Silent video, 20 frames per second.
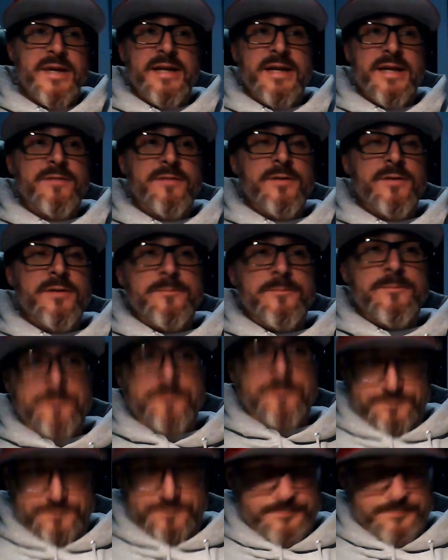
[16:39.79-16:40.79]
I mean,
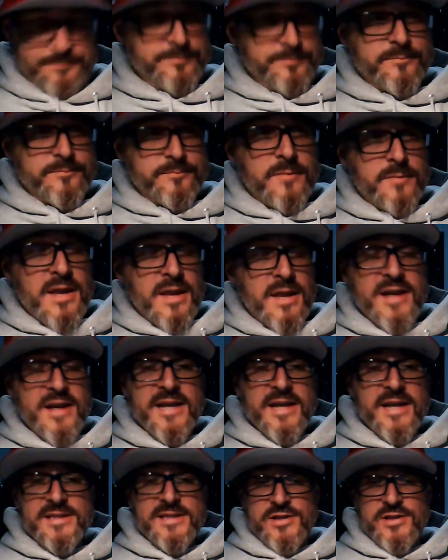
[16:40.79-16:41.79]
even
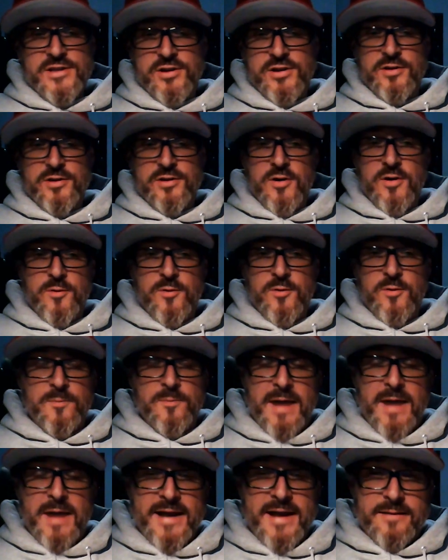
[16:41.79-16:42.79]
I guess I should have
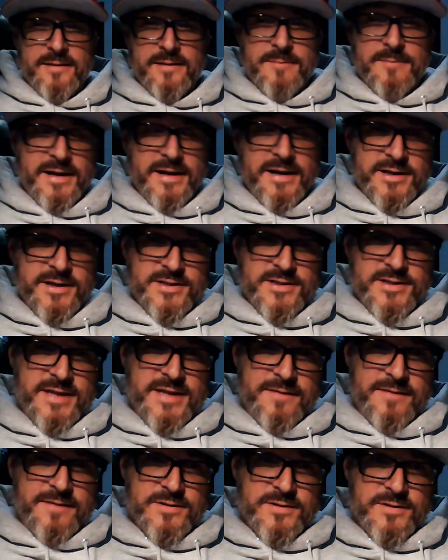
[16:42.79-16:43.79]
known buying my
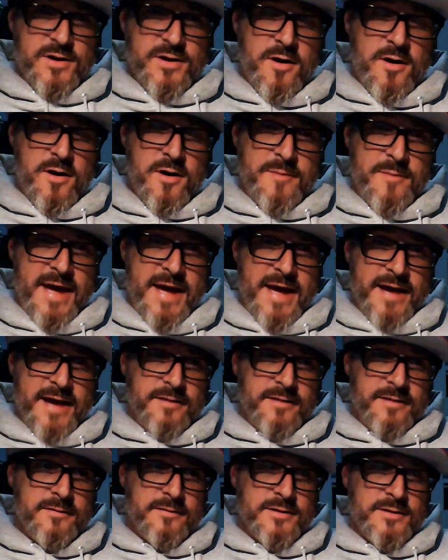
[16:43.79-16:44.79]
cousin David's car
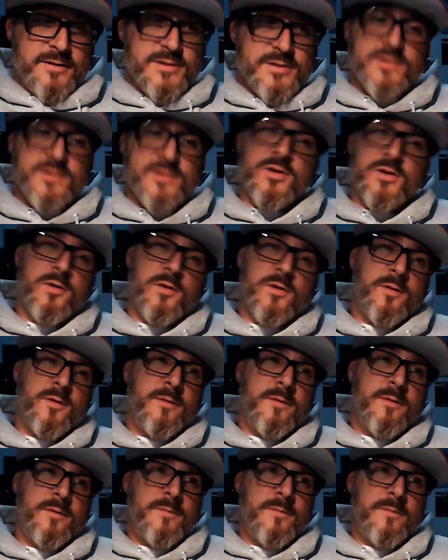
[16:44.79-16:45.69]
back, because